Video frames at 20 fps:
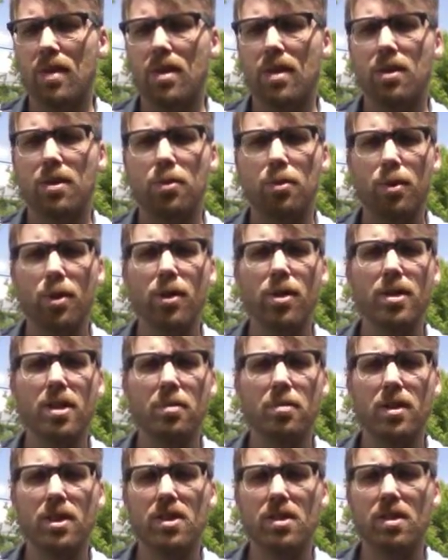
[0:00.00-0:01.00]
The Royal
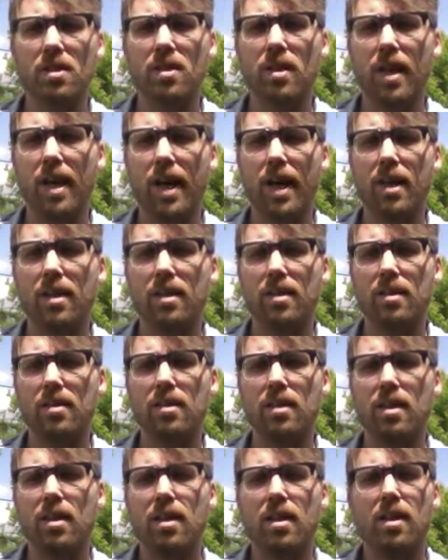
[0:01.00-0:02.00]
Commission added
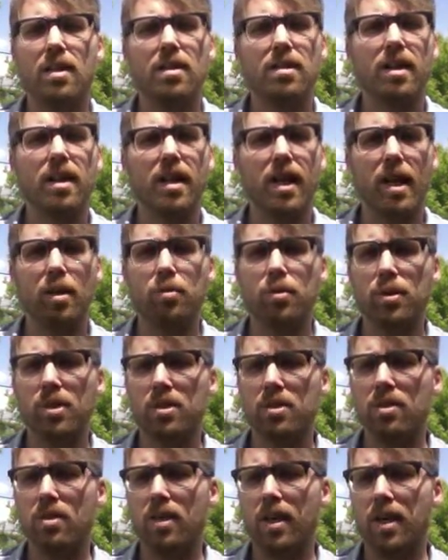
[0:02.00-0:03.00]
that
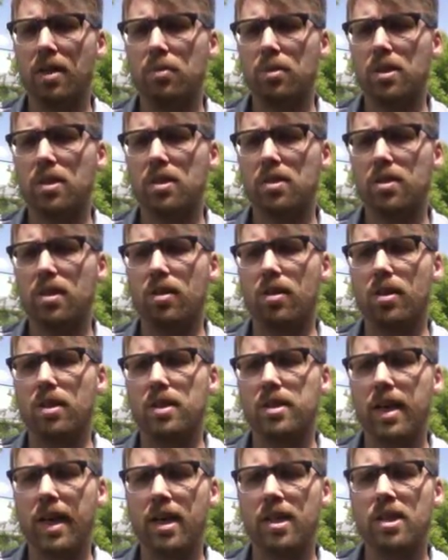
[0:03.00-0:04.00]
Aboriginal languages are
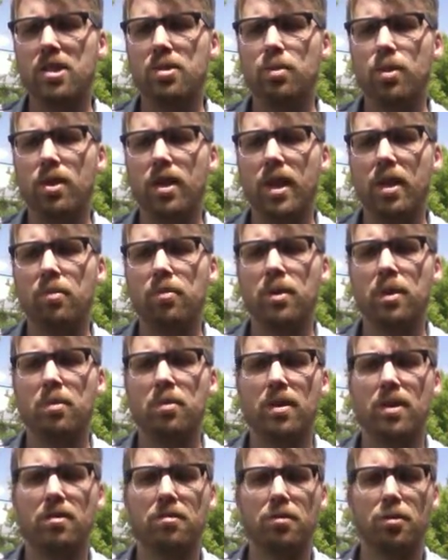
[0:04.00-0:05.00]
a tangible
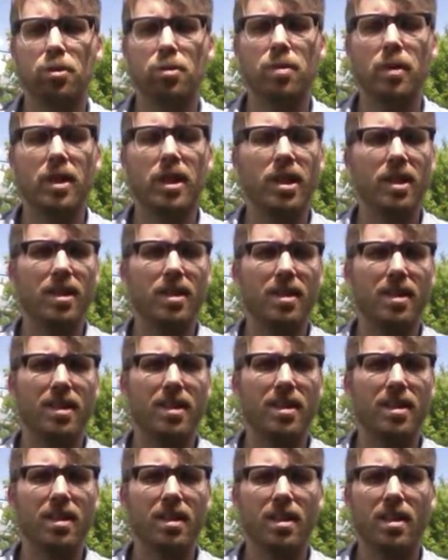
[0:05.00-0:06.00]
emblem of group
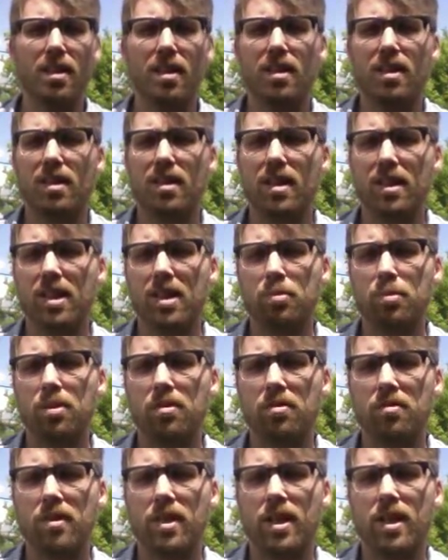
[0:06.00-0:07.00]
identity that can
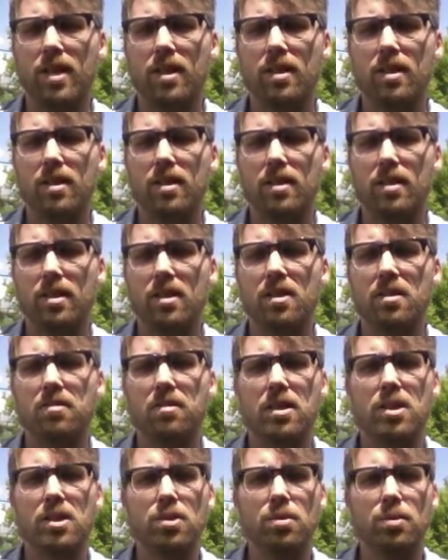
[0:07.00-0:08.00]
provide the
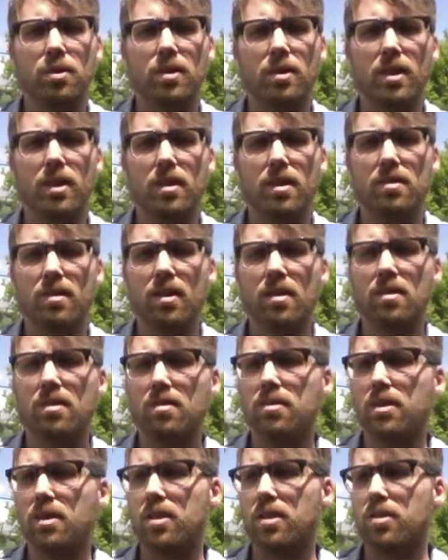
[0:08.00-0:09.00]
individual a sense
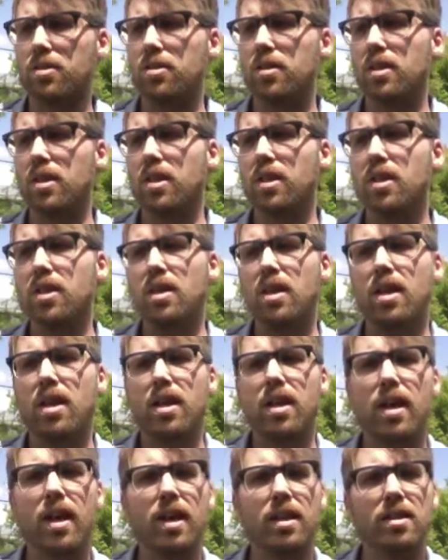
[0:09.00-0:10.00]
of security
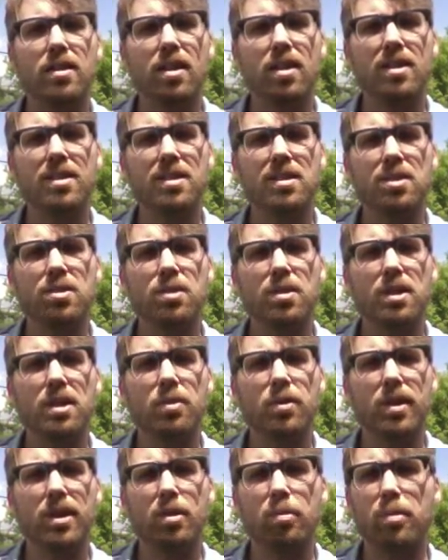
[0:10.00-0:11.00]
and continuity
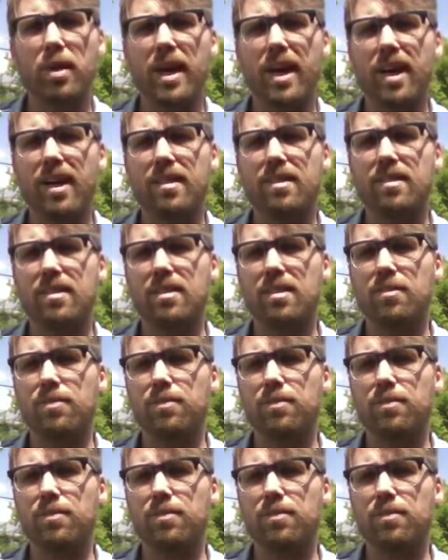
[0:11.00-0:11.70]
with the past.